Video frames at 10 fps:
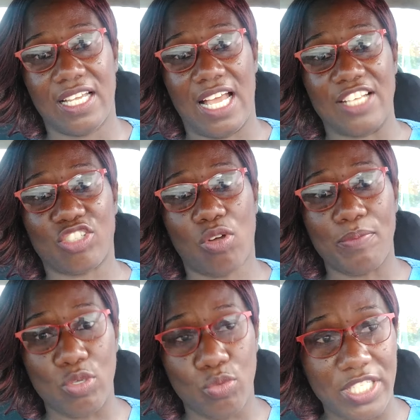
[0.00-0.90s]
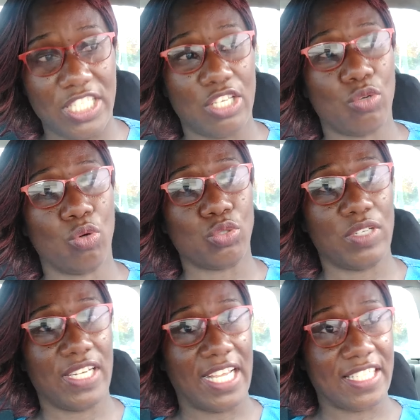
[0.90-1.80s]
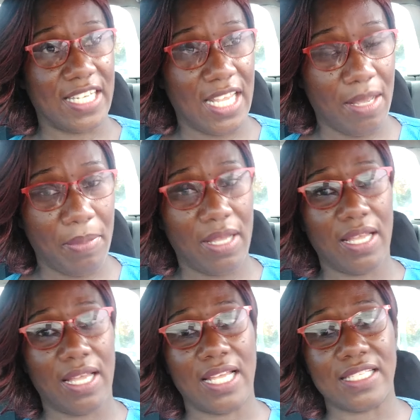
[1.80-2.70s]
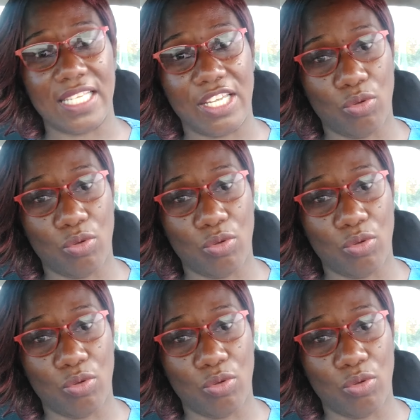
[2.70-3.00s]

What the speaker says: As community, you go to the next neighbor and say,